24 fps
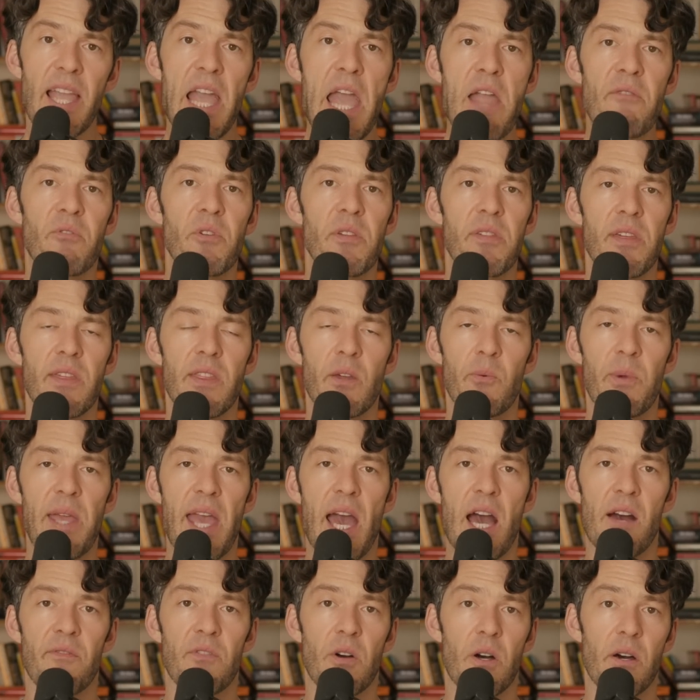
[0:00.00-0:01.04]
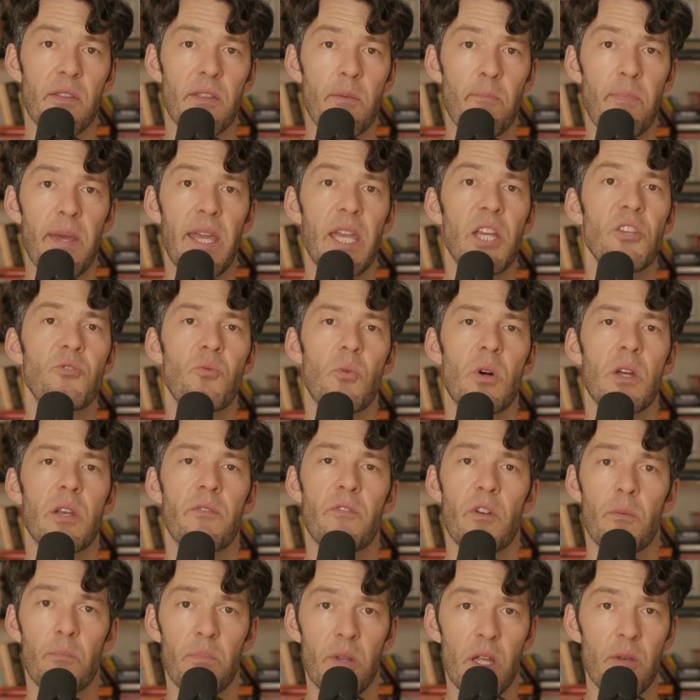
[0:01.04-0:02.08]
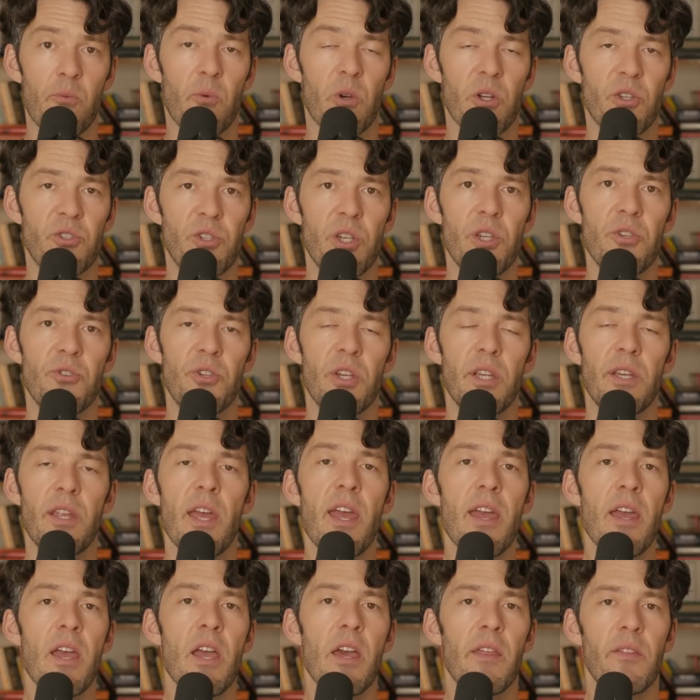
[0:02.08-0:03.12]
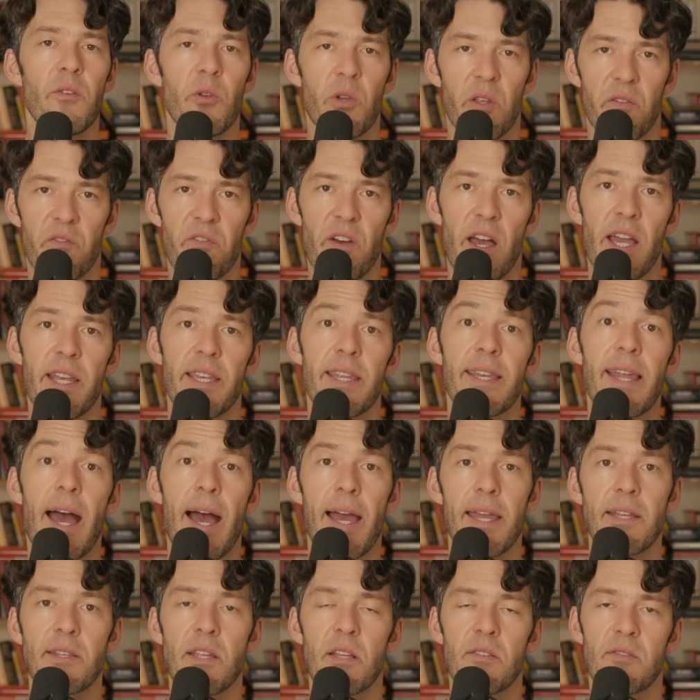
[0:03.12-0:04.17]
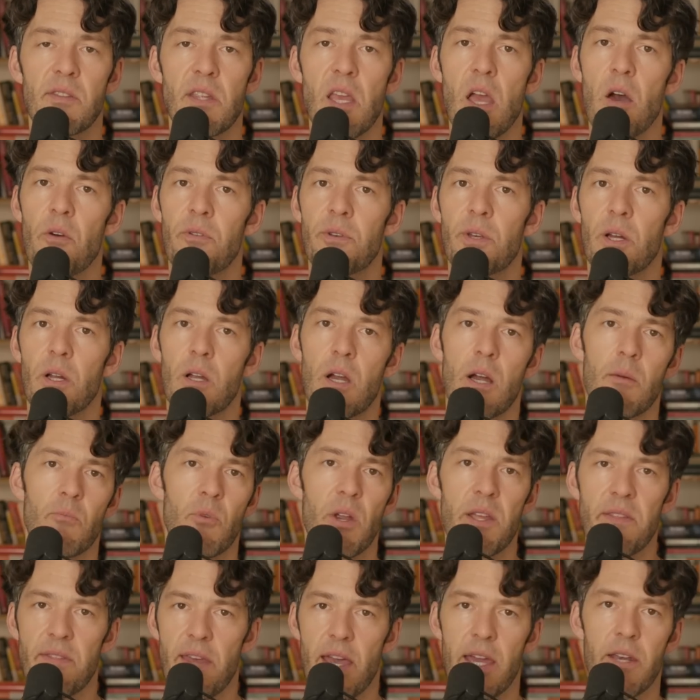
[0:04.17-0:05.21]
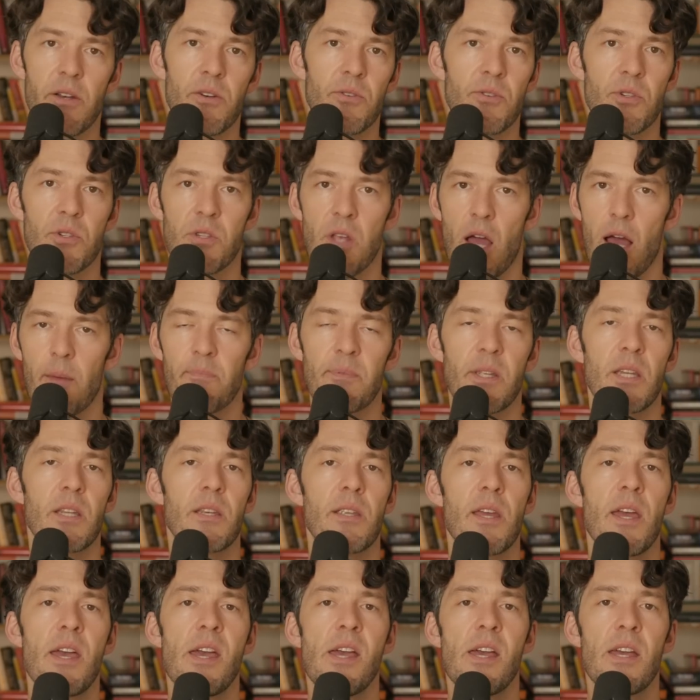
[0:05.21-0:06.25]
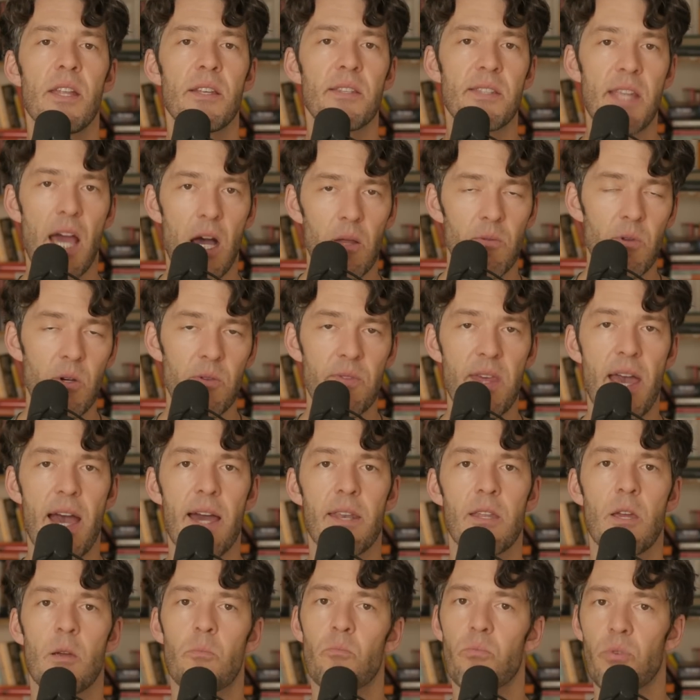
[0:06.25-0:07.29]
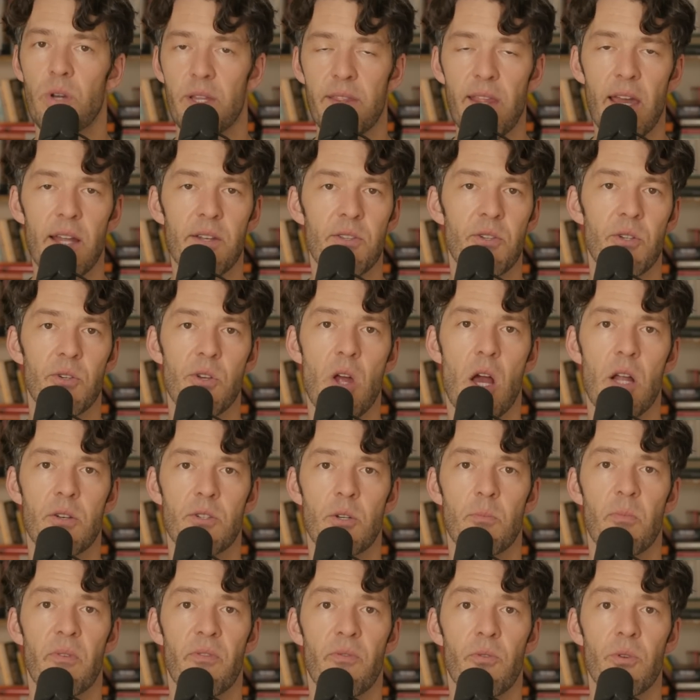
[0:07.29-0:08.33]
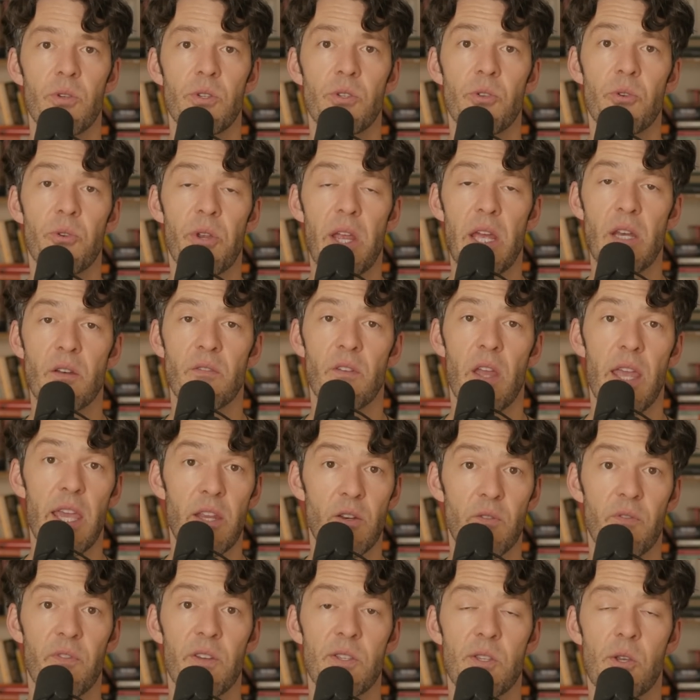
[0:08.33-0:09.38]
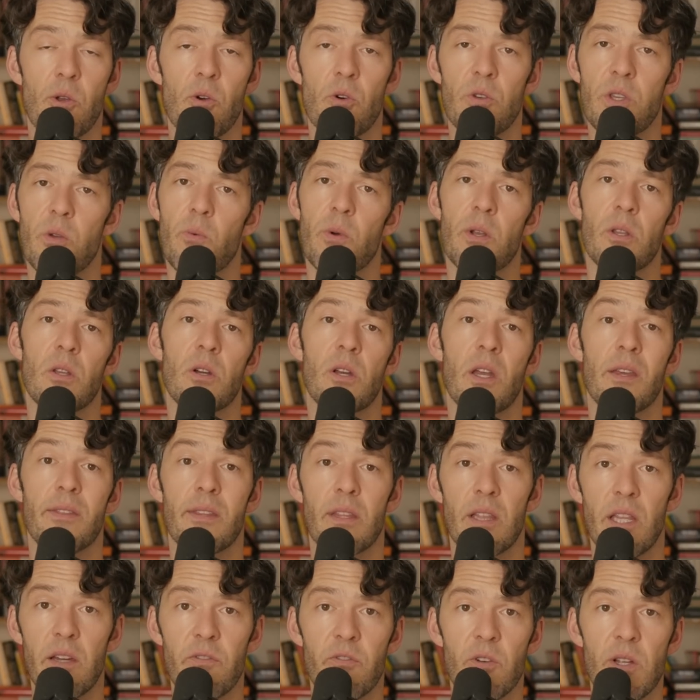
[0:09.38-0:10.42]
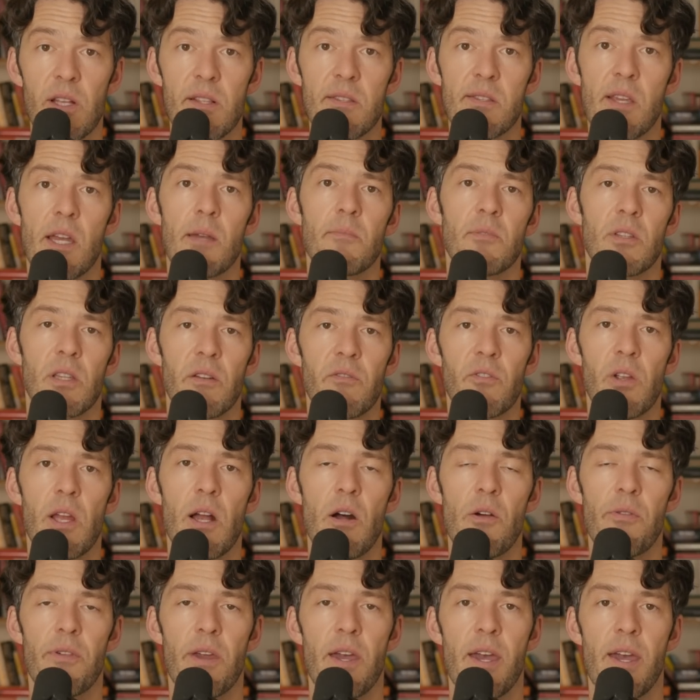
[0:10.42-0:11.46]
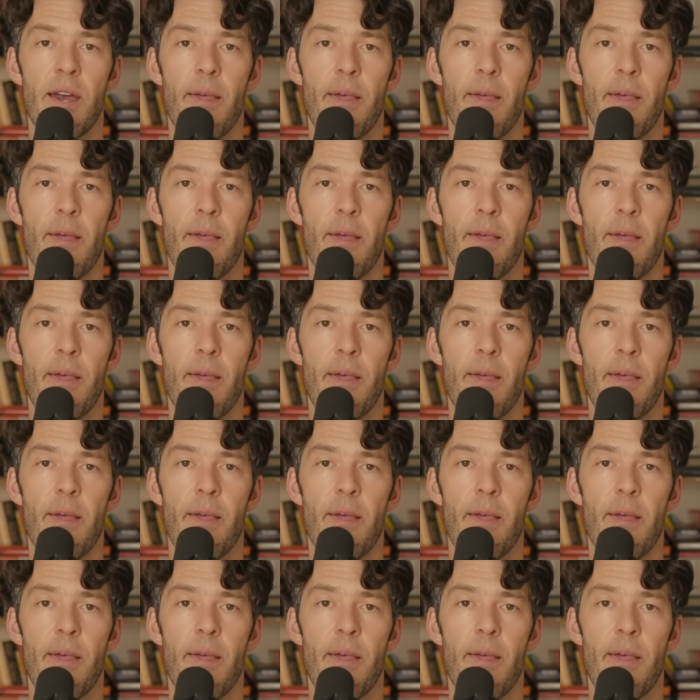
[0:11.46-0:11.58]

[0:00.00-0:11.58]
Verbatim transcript: Everything that we have on the page one of our blood work cheat sheet that you can find at highintensityhealth.com right in the header. Just opt in, download that, bring that to your doctor before you do annual physical. You want to look at the liver enzymes, liver health.